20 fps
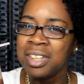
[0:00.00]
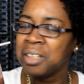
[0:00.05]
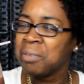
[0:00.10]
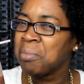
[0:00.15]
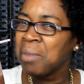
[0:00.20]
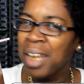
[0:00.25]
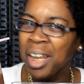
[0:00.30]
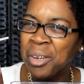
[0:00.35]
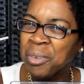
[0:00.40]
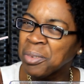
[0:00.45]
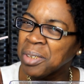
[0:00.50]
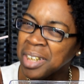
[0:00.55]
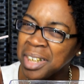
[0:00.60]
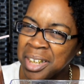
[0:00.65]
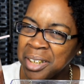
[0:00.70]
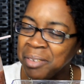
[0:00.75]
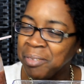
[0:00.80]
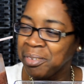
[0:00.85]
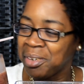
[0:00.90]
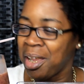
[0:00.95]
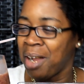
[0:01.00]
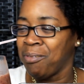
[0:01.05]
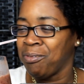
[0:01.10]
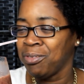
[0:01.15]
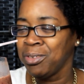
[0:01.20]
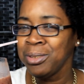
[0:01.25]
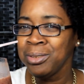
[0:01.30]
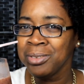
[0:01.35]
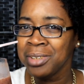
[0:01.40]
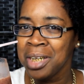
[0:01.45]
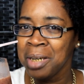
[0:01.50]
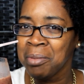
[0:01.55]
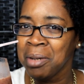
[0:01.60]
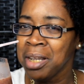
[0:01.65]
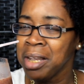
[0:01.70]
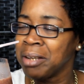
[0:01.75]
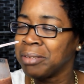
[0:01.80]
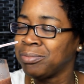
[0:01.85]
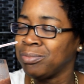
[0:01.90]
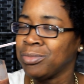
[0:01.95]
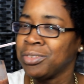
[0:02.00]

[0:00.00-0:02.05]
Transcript: And I'm like, what? A food stamp hell?